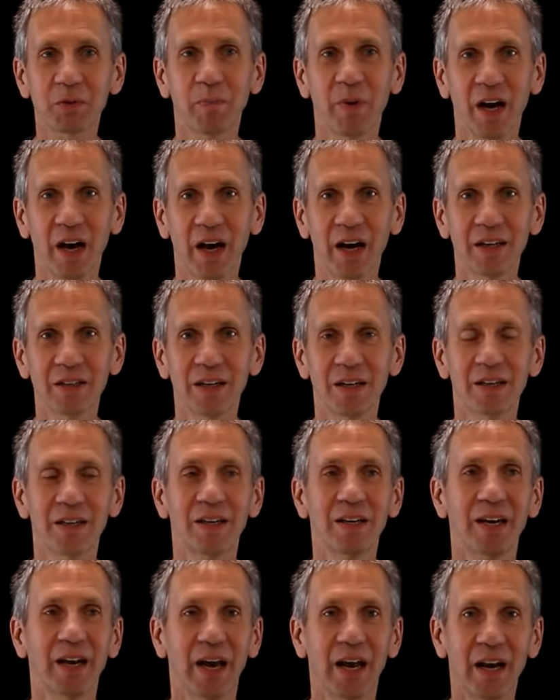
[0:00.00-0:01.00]
behind it
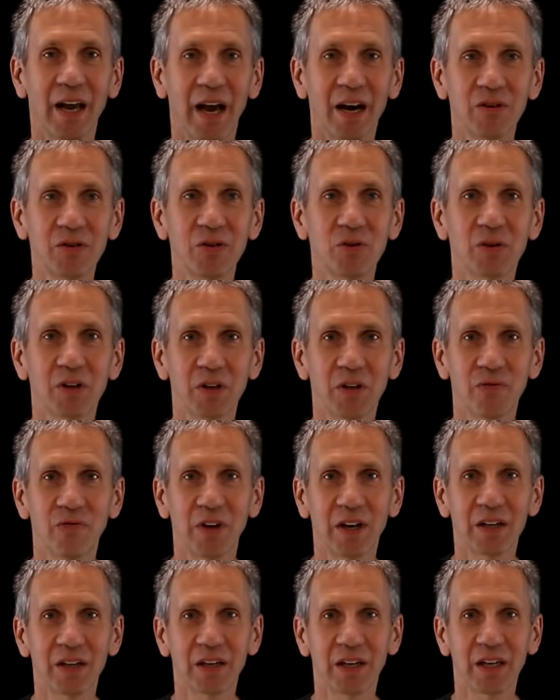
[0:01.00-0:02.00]
and how you can
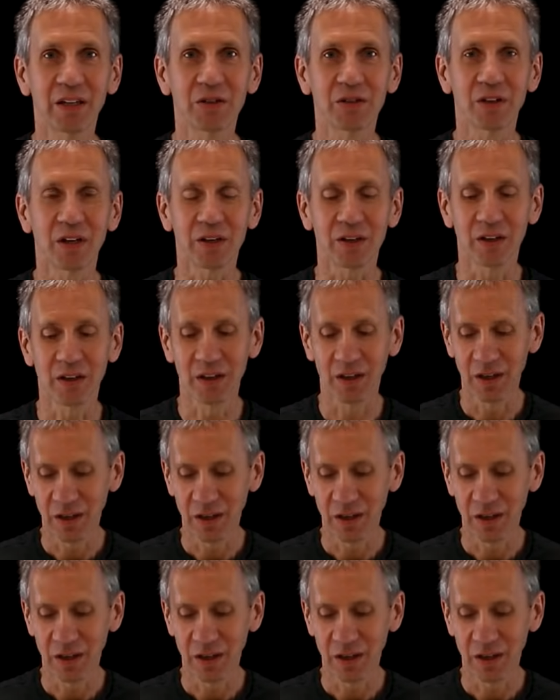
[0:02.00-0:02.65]
defend against it.